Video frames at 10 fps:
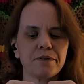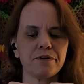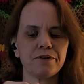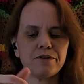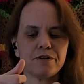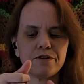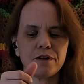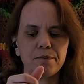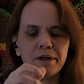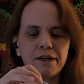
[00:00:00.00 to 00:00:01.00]
This is just a
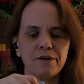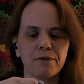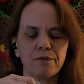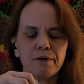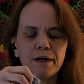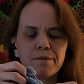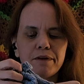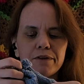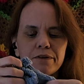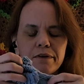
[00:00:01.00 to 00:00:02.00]
plain old rib.
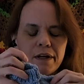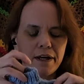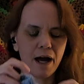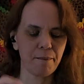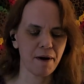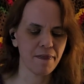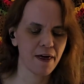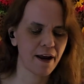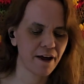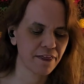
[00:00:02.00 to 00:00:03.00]
These are knit up. And
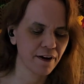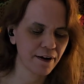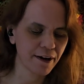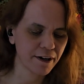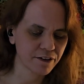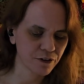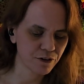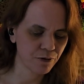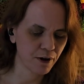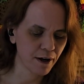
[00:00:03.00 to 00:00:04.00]
then I thought I should
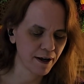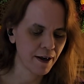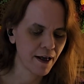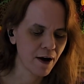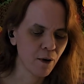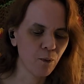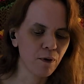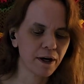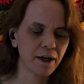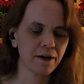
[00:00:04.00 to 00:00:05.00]
try
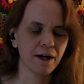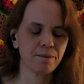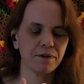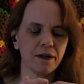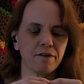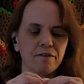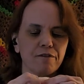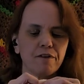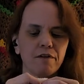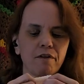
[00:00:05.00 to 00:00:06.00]
working up the
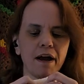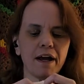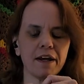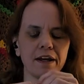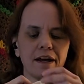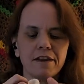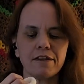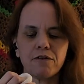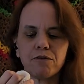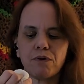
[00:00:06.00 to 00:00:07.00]
variety in
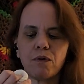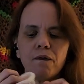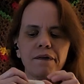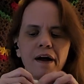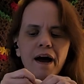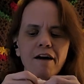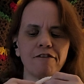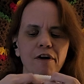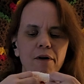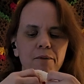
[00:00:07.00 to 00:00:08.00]
the rolled cuff
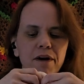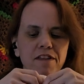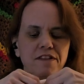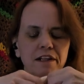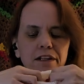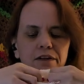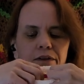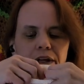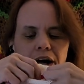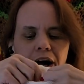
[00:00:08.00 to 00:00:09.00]
with the
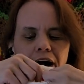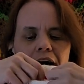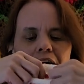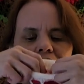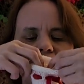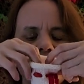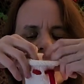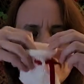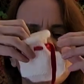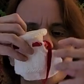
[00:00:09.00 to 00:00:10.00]
little eyelets
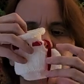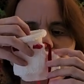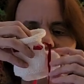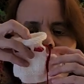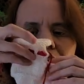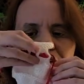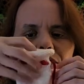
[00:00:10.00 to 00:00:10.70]
in it for ties.